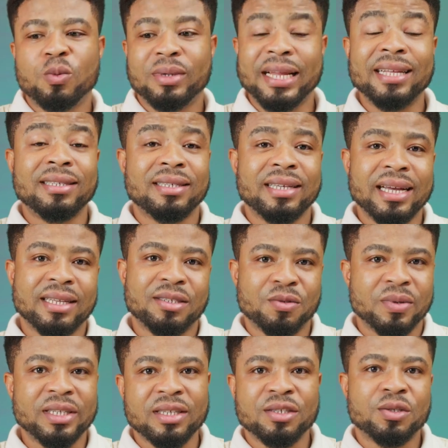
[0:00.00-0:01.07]
let's get
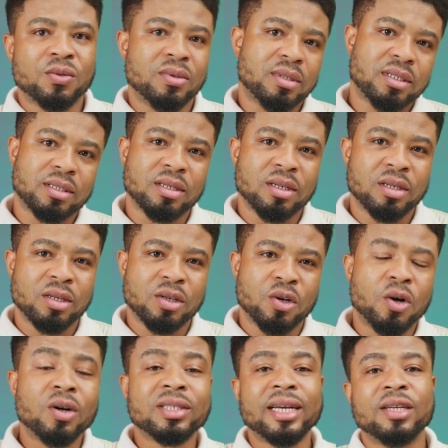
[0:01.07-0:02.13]
straight into it.
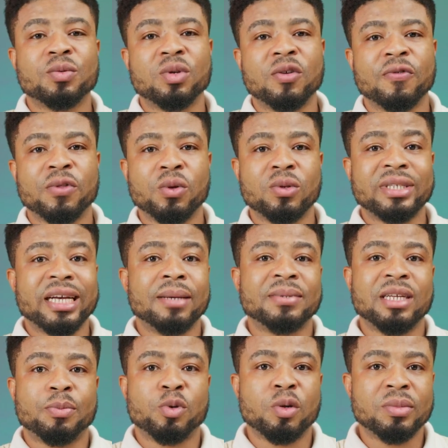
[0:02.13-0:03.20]
Octa is one of those apps
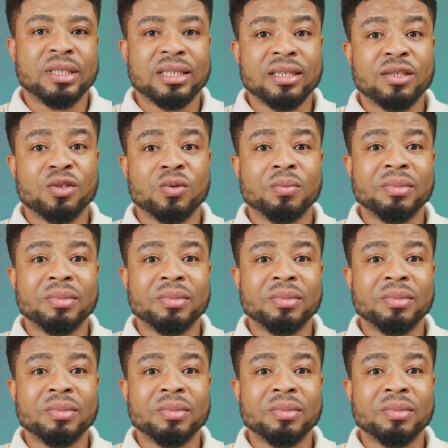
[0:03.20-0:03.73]
that promises to